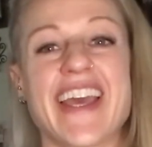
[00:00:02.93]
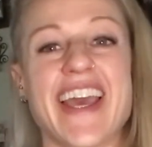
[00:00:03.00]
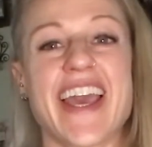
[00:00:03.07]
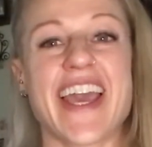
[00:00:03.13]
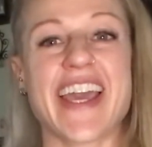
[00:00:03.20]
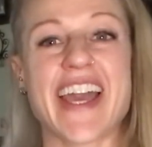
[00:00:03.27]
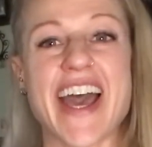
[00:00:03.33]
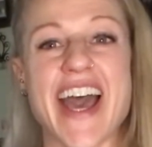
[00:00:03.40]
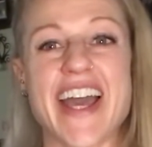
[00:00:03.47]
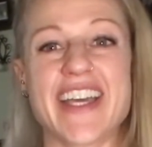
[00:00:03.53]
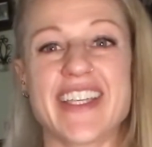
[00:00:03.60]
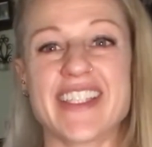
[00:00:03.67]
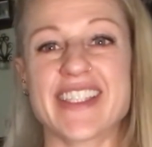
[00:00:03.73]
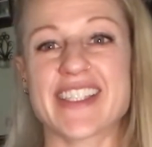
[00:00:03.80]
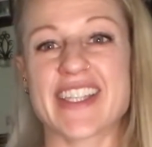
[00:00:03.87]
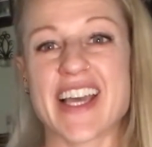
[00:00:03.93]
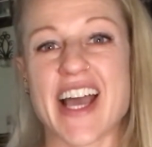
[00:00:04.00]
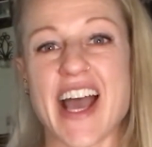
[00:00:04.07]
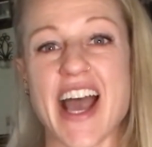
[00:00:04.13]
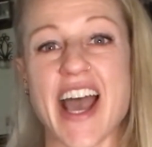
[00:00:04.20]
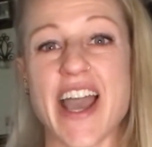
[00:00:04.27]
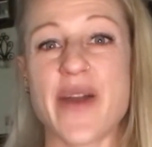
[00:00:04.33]
Hey guys,
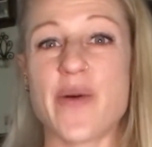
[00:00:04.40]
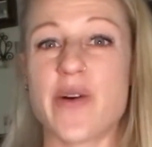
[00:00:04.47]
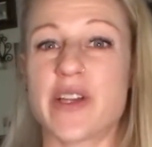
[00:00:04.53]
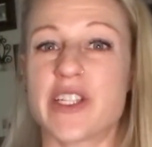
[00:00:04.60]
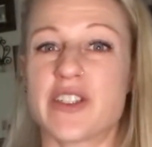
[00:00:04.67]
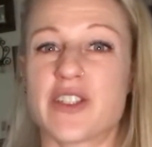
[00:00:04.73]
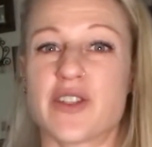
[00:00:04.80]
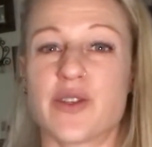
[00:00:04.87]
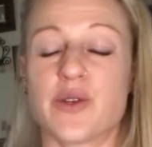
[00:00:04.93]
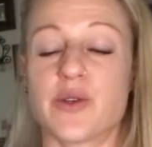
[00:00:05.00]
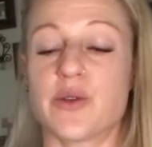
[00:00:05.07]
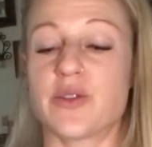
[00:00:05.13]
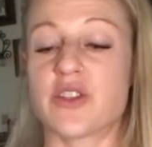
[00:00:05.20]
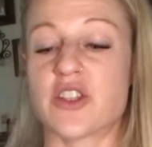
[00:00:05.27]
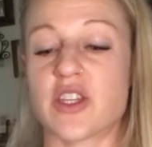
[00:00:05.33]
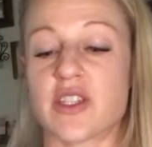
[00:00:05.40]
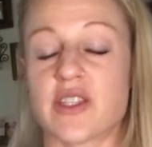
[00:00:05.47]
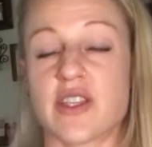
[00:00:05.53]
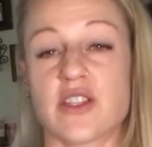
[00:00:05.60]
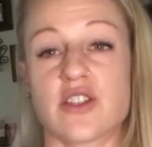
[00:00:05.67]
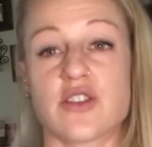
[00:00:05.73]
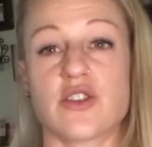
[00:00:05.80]
I wanted to just
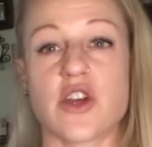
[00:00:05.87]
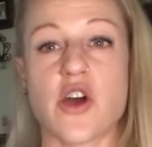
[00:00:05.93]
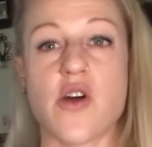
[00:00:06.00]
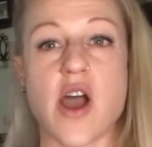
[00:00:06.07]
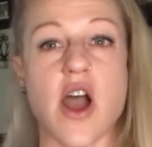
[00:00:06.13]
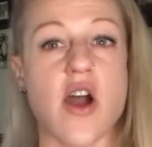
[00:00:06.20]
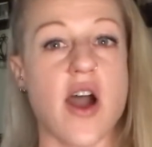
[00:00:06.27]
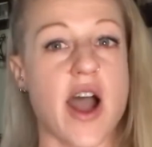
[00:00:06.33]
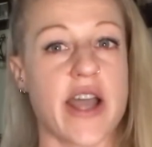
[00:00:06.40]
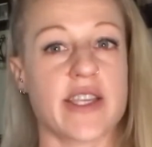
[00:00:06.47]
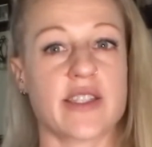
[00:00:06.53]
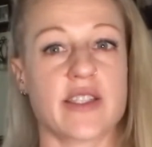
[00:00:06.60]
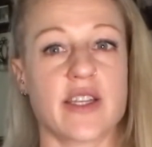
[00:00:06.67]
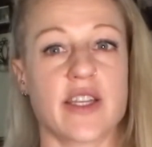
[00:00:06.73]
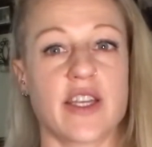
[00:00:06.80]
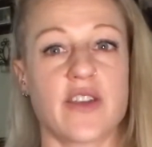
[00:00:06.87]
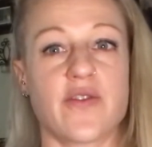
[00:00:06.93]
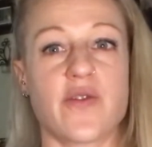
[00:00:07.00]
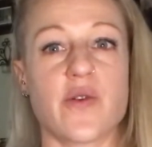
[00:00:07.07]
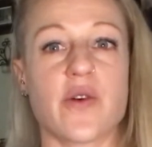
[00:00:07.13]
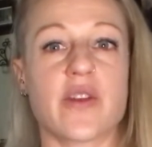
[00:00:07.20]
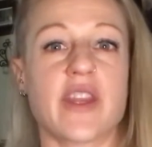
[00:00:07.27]
let you know how I studied
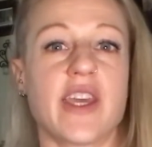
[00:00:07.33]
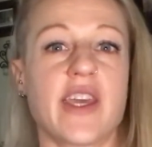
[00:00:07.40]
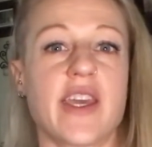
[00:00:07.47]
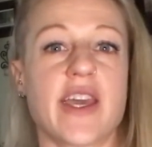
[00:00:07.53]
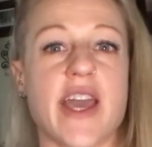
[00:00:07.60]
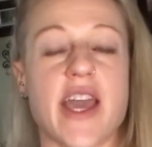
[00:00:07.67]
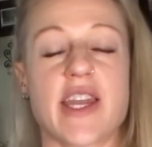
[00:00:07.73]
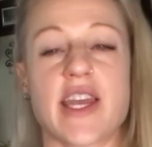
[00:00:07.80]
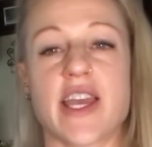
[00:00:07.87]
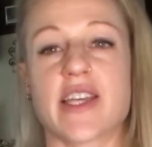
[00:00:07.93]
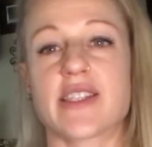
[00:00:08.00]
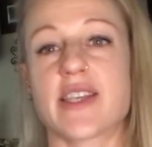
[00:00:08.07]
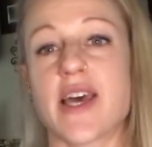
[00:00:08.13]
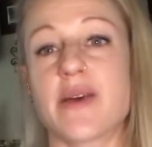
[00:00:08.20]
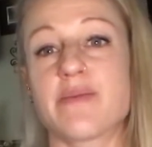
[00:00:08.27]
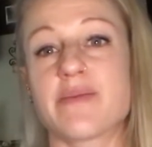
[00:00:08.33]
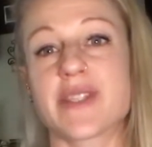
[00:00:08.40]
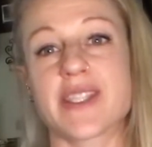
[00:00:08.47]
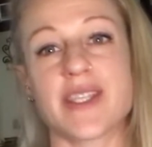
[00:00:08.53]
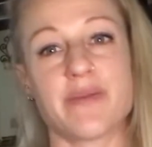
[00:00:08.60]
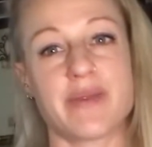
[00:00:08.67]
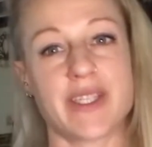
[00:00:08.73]
for the
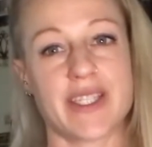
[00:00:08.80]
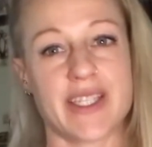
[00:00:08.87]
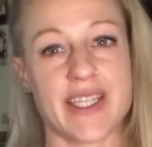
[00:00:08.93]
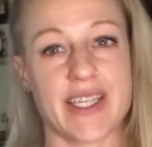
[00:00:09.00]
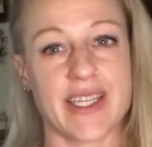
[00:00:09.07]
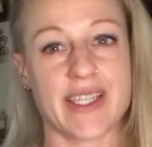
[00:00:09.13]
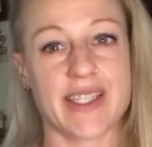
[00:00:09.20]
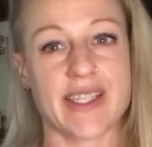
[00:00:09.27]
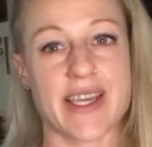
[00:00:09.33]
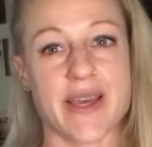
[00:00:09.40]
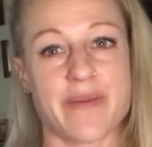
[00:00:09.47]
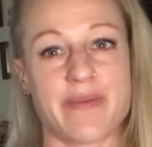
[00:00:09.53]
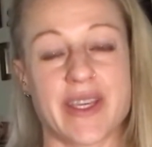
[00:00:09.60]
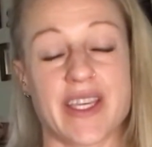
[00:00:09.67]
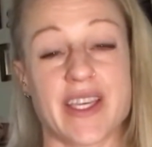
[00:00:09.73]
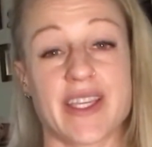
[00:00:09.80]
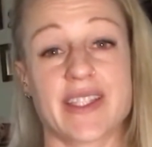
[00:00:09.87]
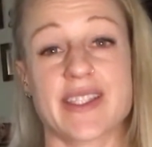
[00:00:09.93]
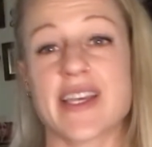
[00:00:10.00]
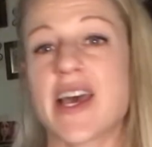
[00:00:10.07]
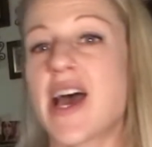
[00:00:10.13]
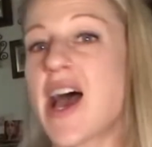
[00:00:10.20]
NASM-CPT exam
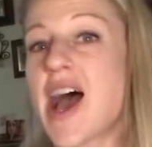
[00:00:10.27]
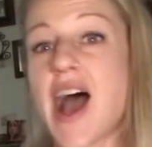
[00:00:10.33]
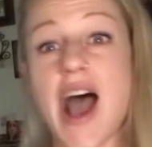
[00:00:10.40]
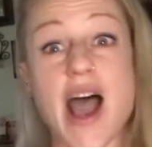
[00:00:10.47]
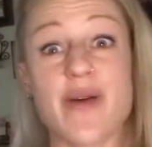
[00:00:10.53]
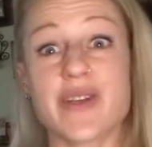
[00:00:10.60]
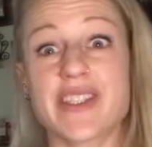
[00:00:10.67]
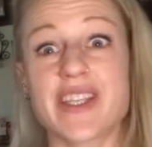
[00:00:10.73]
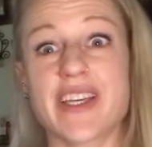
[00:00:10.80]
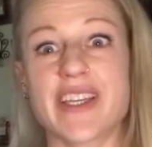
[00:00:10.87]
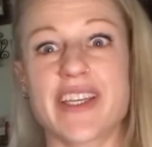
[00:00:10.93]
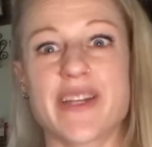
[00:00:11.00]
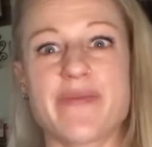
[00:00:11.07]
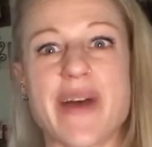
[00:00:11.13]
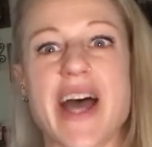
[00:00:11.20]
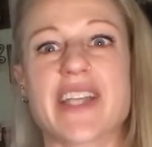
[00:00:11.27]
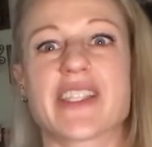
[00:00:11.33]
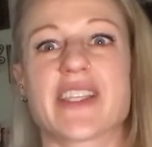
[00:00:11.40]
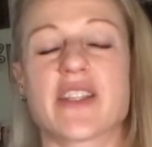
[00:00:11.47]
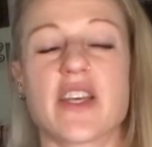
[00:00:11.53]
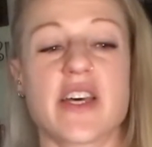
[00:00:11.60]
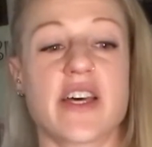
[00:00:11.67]
because I was lucky to pass
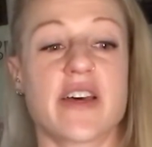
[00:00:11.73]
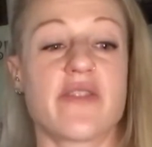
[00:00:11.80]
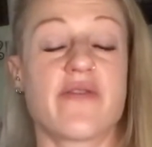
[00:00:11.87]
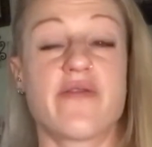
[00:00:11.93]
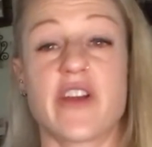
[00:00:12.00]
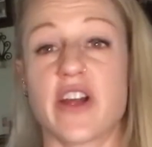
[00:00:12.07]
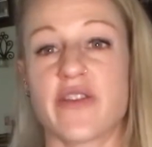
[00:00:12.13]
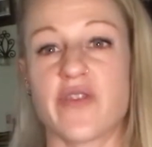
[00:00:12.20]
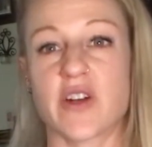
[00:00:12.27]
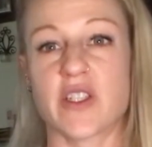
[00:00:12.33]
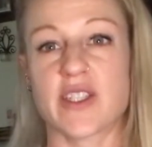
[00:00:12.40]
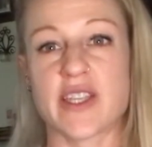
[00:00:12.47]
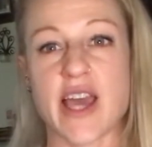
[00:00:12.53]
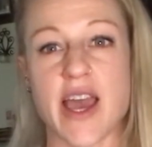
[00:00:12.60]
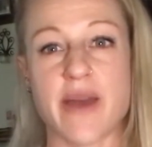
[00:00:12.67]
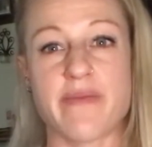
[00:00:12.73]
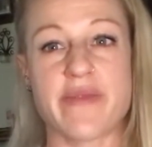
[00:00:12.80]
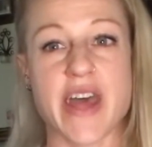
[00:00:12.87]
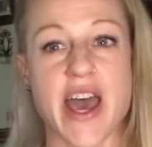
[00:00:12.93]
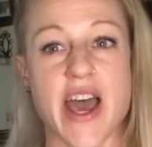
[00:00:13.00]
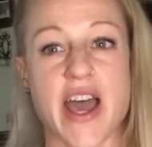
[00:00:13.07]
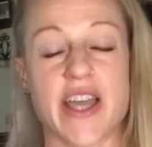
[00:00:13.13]
it the very first time
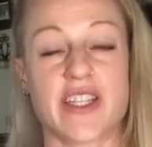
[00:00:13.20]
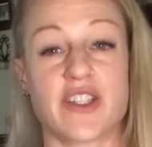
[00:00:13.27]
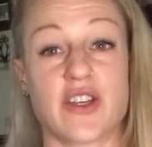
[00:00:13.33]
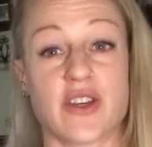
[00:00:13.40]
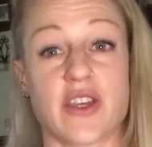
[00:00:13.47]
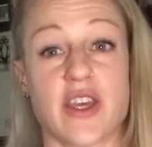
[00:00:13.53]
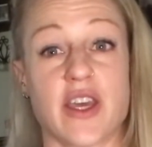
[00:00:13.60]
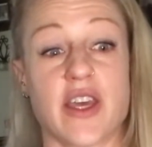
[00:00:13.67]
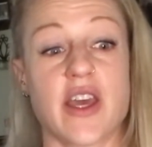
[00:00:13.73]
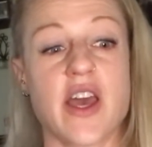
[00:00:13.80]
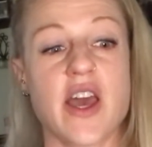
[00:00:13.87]
that I took it.